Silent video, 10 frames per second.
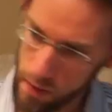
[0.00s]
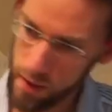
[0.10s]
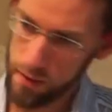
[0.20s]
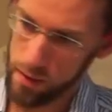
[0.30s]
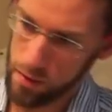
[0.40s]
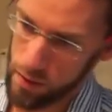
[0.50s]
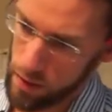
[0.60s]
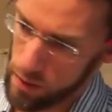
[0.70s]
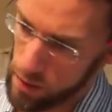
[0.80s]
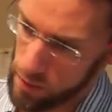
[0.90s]
Okay, that's
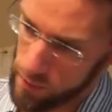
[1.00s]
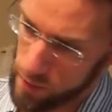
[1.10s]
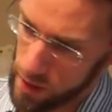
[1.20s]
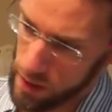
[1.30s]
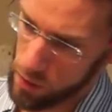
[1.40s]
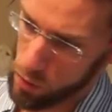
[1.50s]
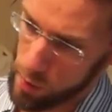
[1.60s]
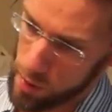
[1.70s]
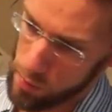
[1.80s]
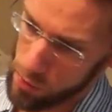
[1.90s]
grand. And
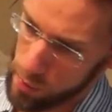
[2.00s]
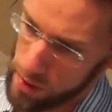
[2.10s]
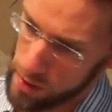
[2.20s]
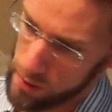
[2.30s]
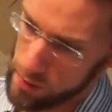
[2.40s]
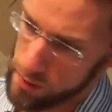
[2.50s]
swap arms for me.